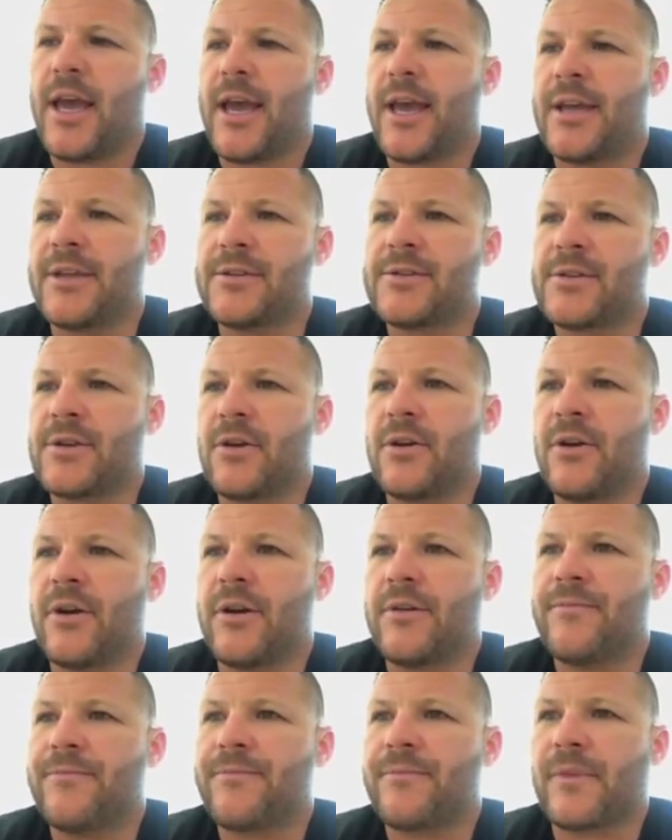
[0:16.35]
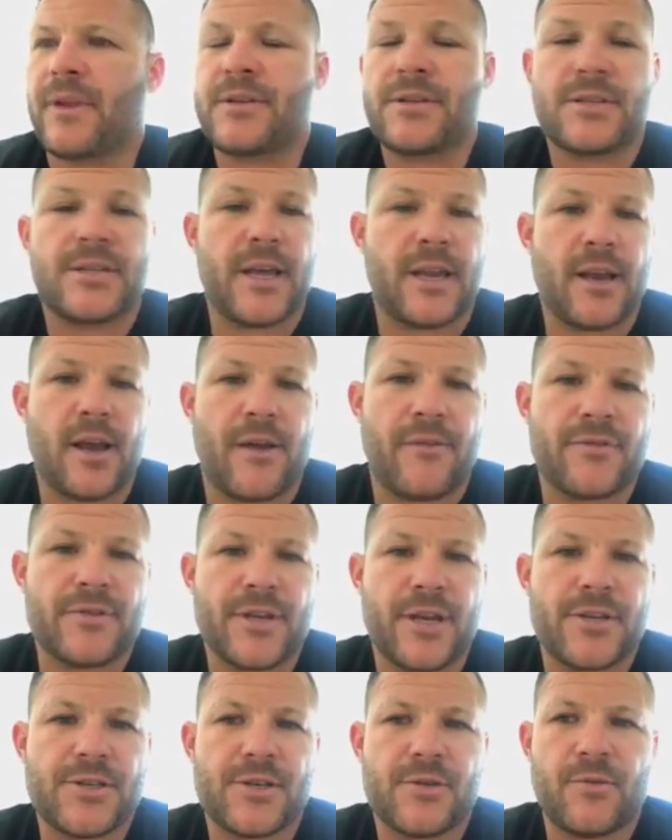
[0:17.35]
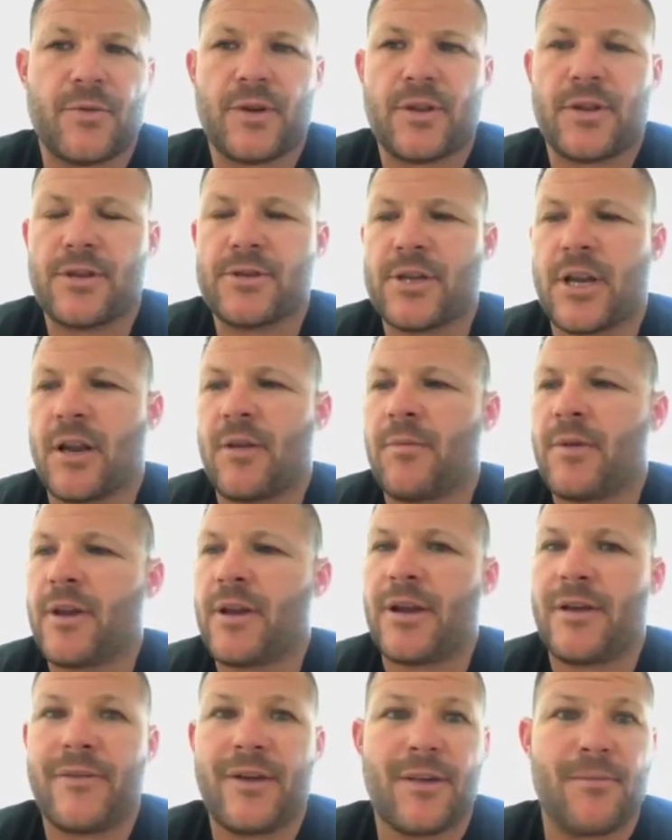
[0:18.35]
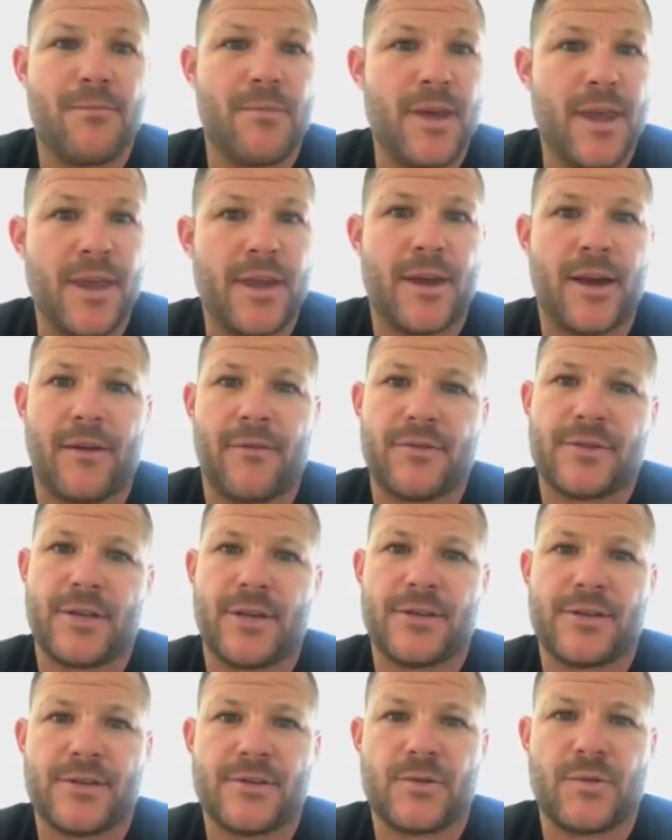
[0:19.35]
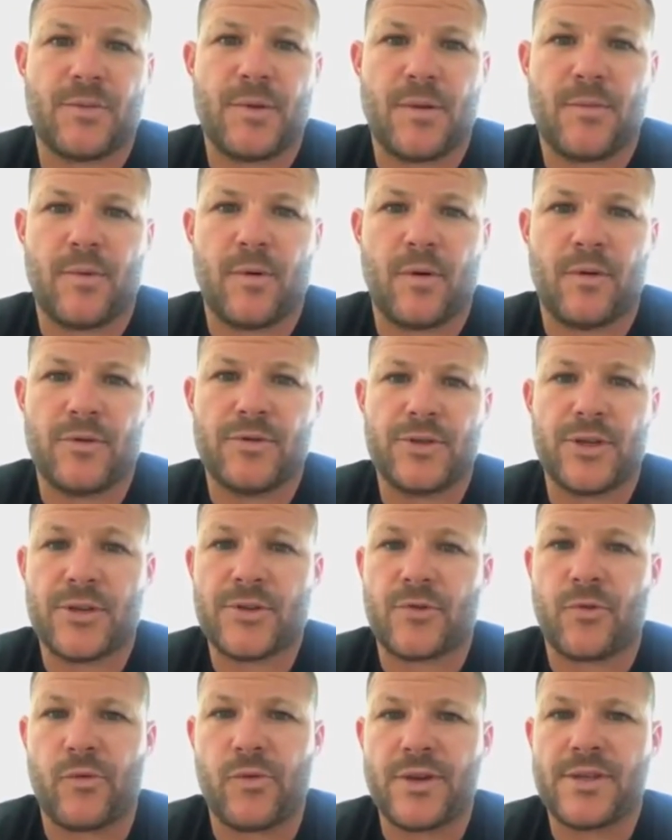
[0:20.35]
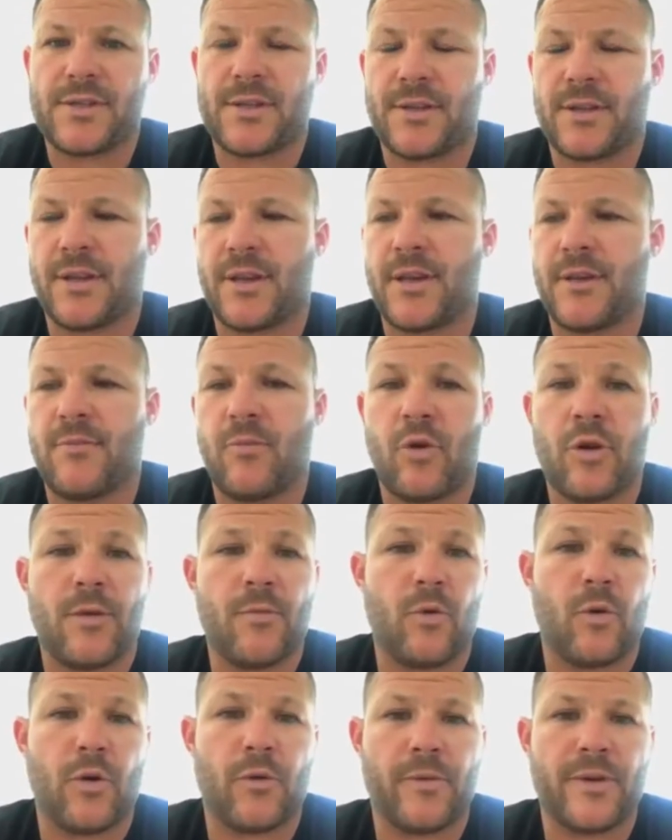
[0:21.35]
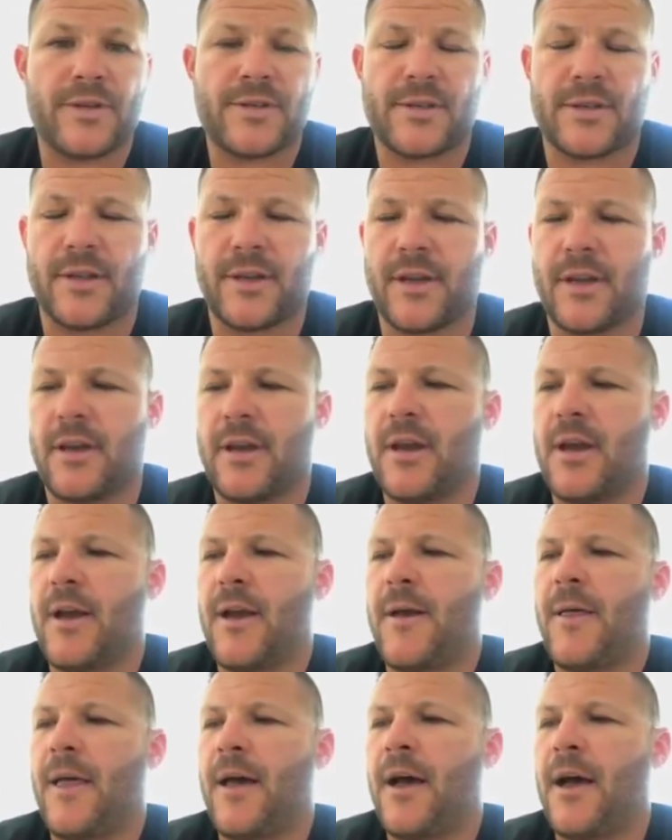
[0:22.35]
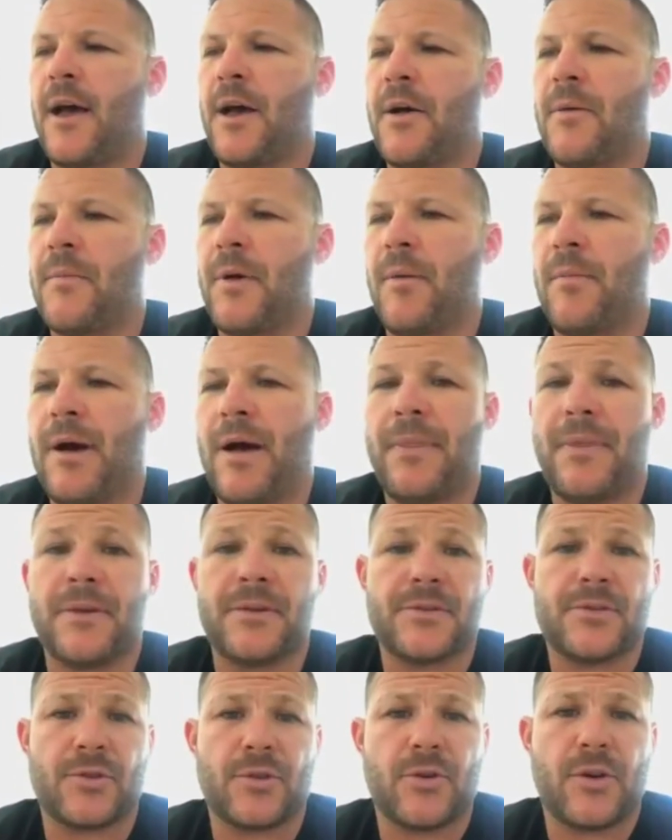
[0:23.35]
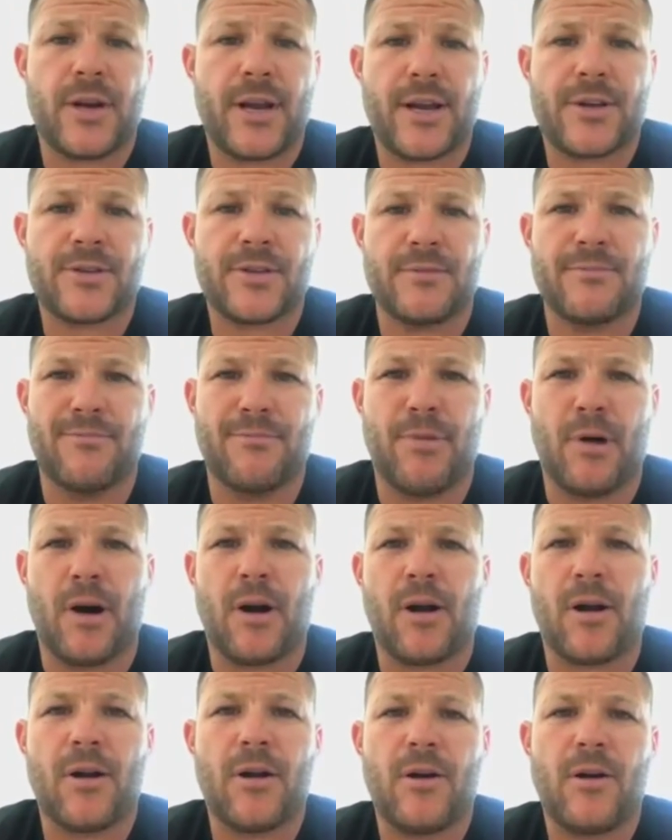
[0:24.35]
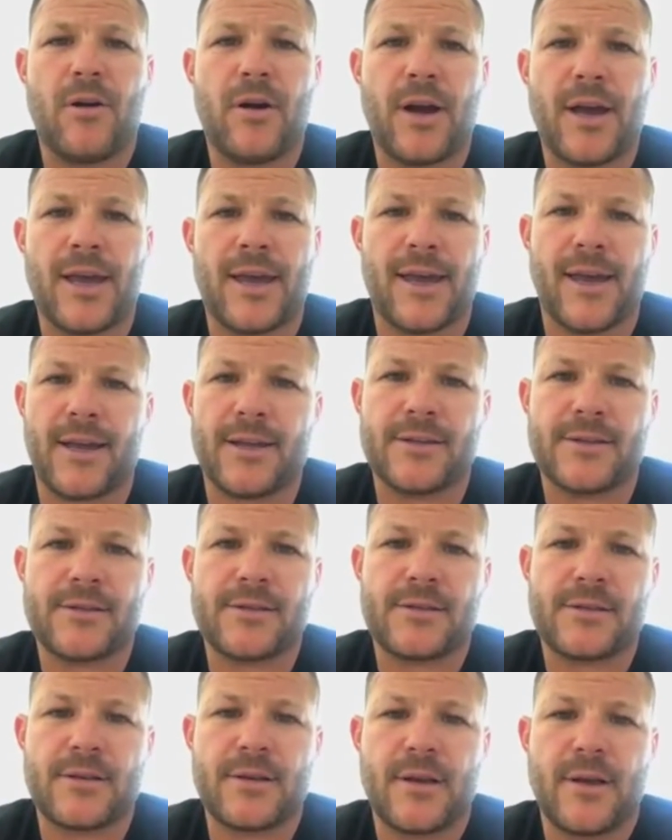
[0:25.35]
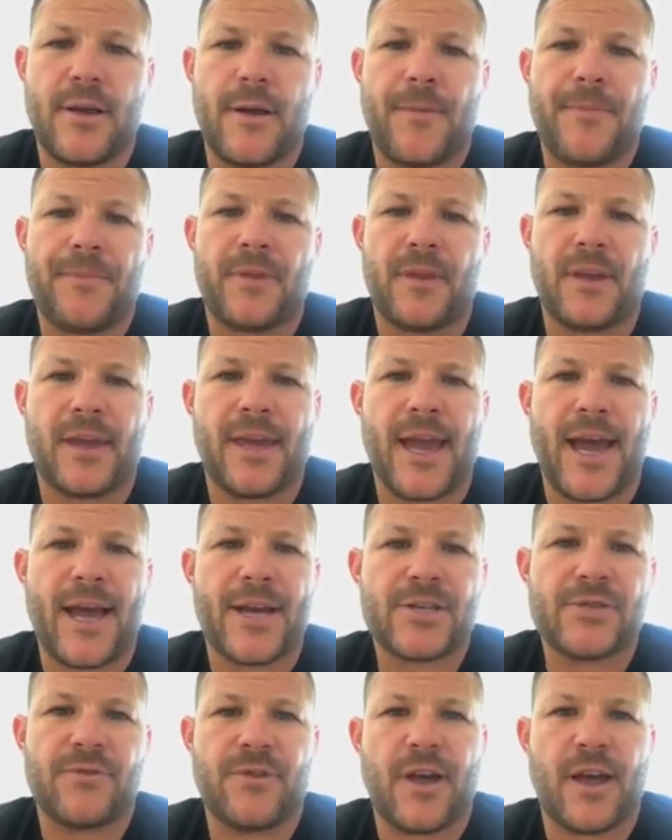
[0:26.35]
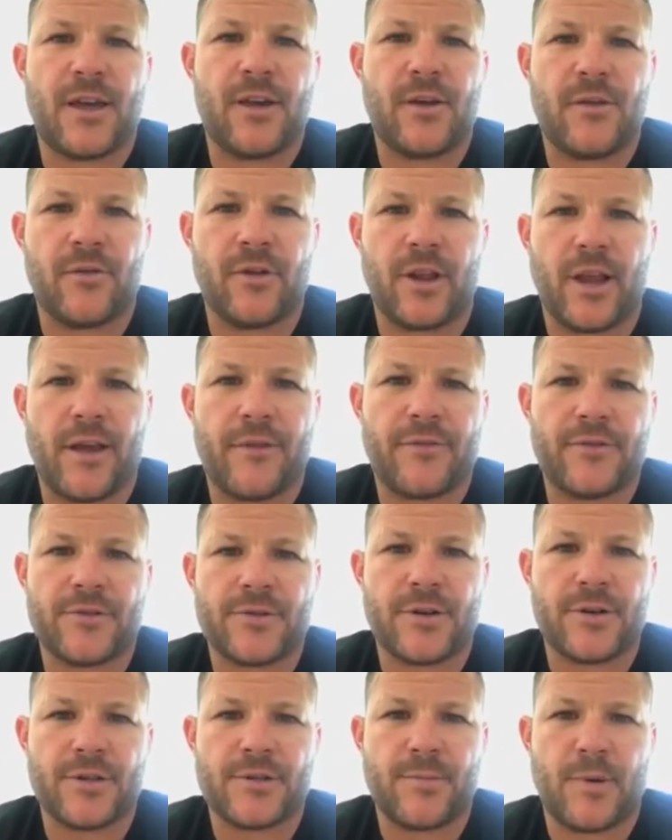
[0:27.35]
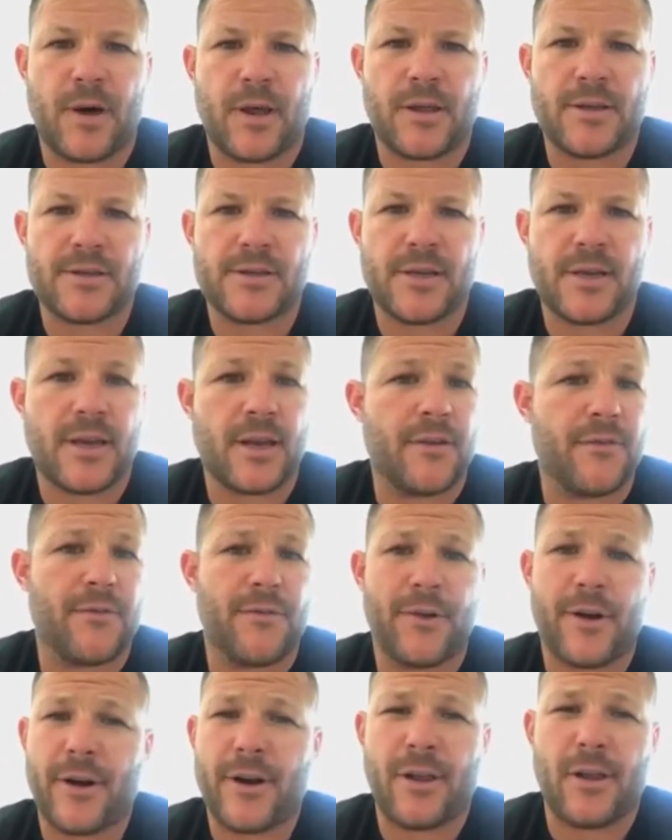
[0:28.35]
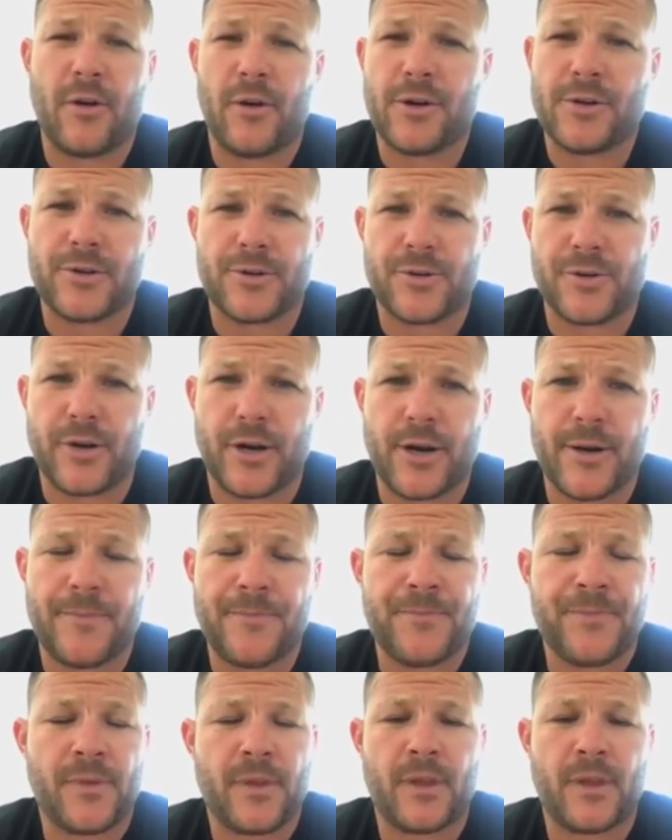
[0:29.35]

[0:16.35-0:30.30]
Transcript: And so um, I just had a conversation with a gentleman, and I've had many conversations with people just recently, and more and more recently, um, about this. You can actually borrow against the cash value of your life insurance policy at a very low interest rate.